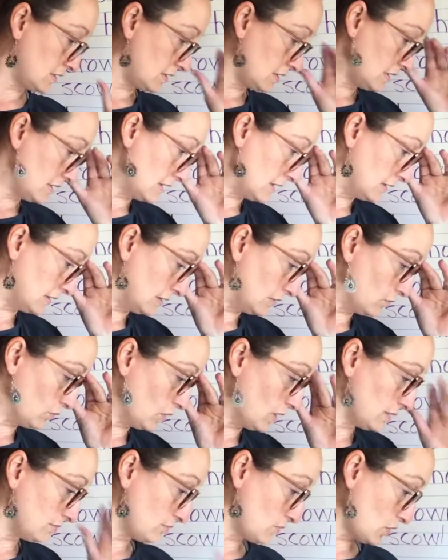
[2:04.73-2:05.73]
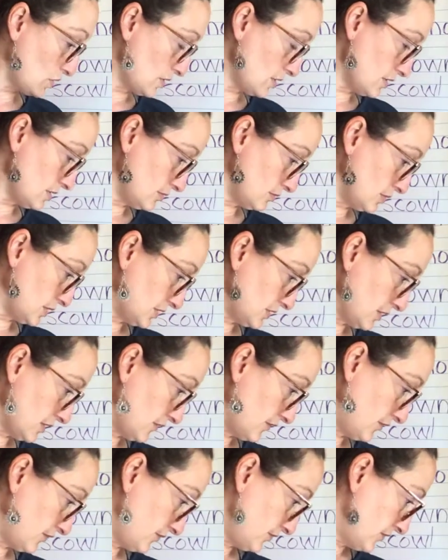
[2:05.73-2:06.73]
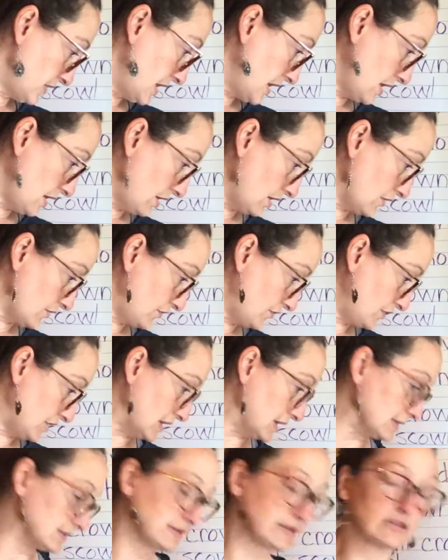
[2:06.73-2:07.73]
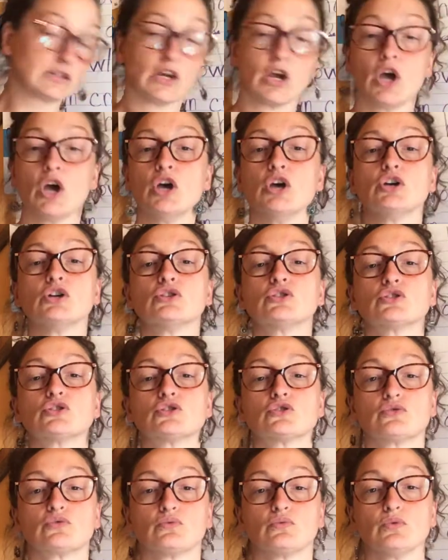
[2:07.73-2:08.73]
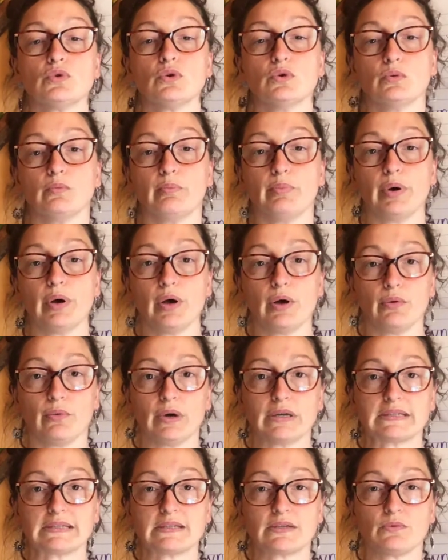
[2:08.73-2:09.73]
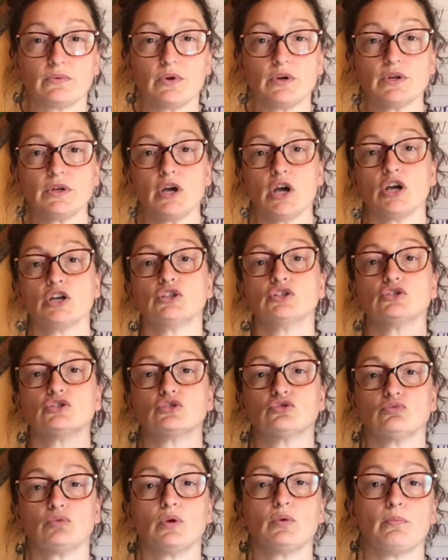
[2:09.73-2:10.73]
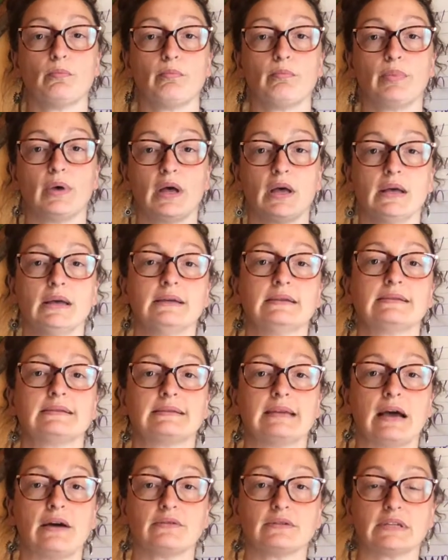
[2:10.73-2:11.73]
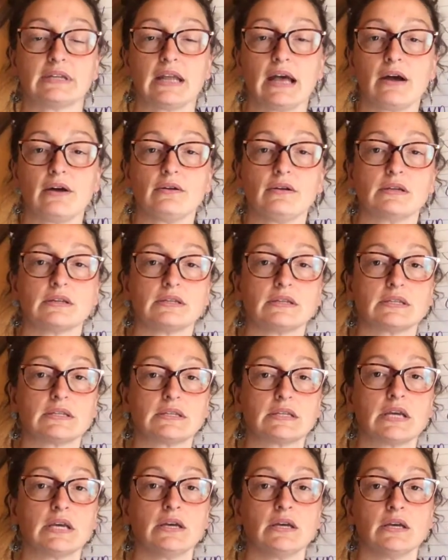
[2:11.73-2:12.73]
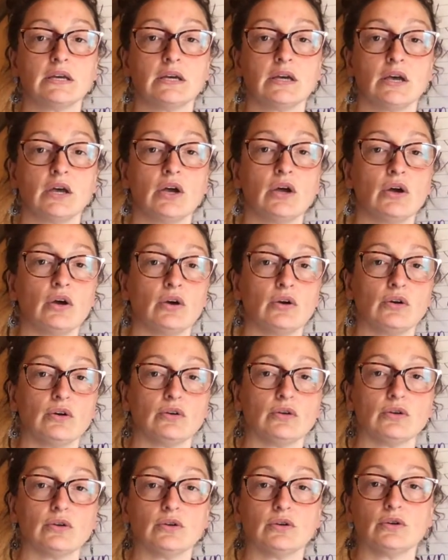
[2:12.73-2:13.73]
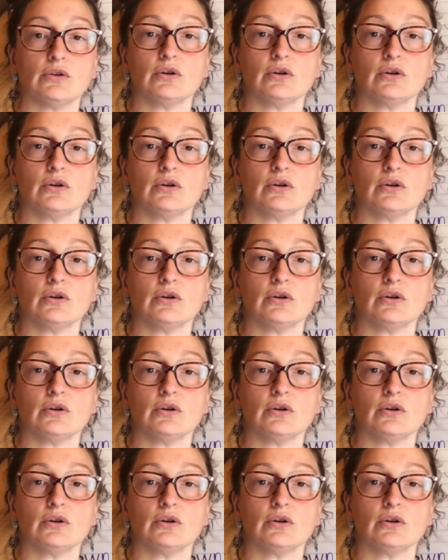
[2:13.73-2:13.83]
And then one more with our fist. Troop. What's the word? Sound it out. T-r-oo.